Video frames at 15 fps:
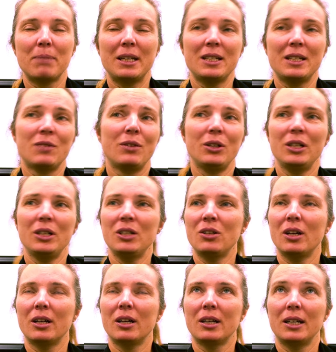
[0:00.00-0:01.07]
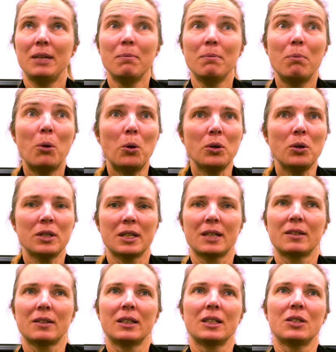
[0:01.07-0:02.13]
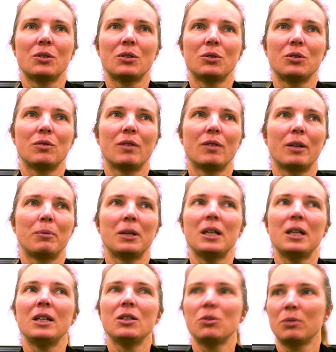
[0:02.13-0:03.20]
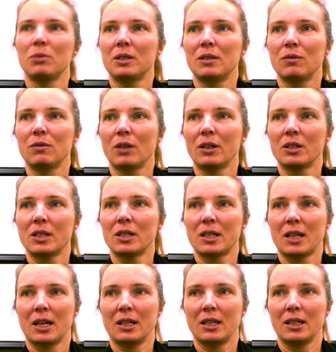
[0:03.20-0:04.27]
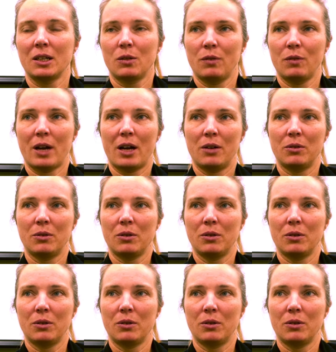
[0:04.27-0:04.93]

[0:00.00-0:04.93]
but it's very important, I think, to develop an intuitive understanding of how